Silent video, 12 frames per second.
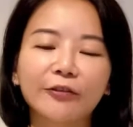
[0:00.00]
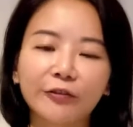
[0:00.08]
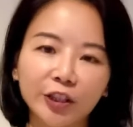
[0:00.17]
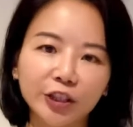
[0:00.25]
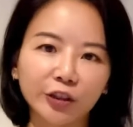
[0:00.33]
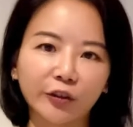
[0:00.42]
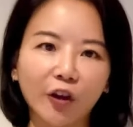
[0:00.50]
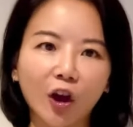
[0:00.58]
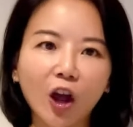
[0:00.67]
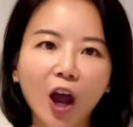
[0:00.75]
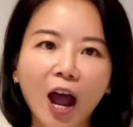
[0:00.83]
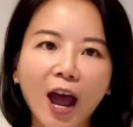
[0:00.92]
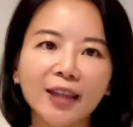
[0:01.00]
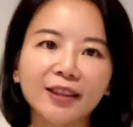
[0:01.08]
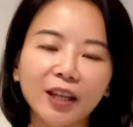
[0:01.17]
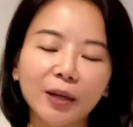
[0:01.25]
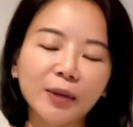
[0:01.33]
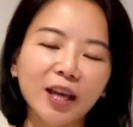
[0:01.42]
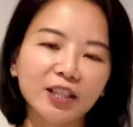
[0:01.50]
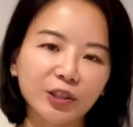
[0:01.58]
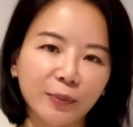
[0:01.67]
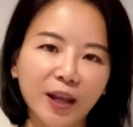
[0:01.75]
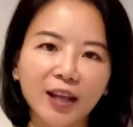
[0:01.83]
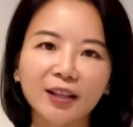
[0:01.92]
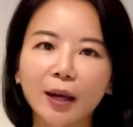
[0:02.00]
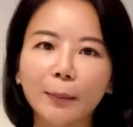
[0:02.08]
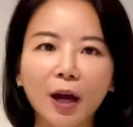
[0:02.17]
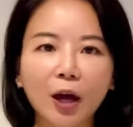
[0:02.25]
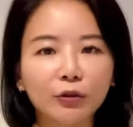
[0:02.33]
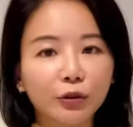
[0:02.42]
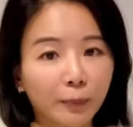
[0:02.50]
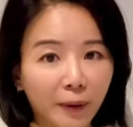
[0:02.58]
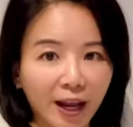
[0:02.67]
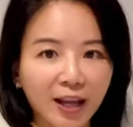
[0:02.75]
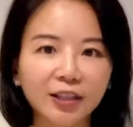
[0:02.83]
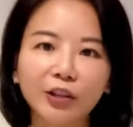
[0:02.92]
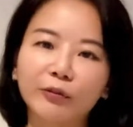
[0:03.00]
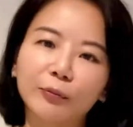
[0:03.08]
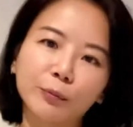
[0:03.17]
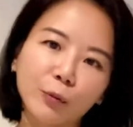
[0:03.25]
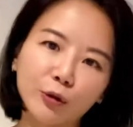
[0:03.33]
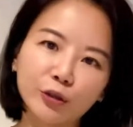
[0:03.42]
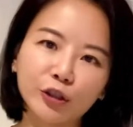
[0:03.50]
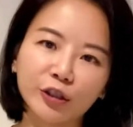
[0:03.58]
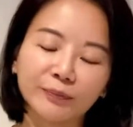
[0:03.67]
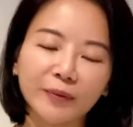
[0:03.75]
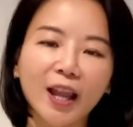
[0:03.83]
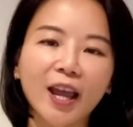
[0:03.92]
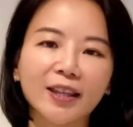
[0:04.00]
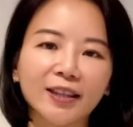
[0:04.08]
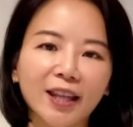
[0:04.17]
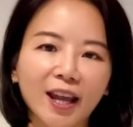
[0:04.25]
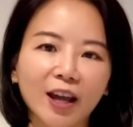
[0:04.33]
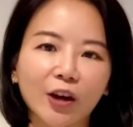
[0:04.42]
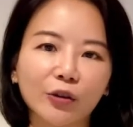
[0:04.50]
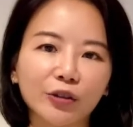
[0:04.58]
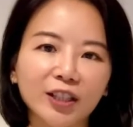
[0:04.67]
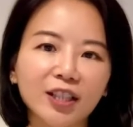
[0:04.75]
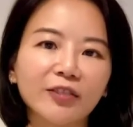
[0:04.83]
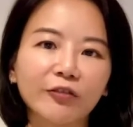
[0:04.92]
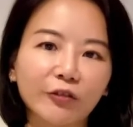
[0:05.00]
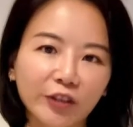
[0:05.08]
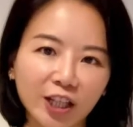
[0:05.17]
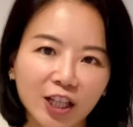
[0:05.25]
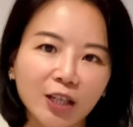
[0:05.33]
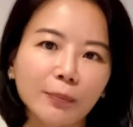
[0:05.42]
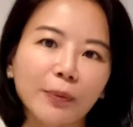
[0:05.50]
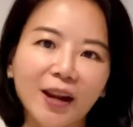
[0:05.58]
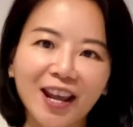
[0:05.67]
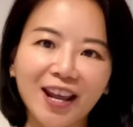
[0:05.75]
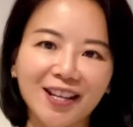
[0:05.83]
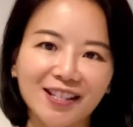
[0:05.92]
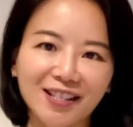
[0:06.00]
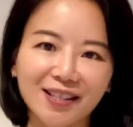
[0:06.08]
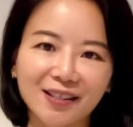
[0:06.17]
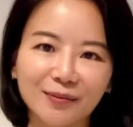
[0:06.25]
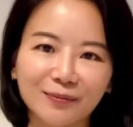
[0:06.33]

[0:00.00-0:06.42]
First of all, let me explain about the plane of motion. There are only 3 planes.